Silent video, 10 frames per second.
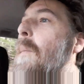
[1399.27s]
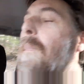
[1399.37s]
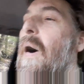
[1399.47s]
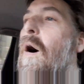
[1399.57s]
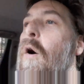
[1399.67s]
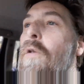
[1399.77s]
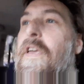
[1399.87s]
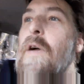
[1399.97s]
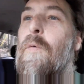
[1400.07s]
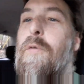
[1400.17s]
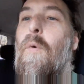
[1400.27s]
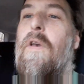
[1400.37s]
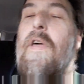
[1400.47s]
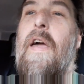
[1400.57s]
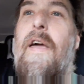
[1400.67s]
holding it with one
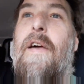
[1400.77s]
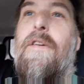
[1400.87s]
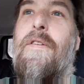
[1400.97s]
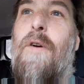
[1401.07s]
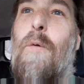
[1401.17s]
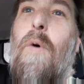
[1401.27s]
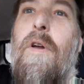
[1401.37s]
hand, or one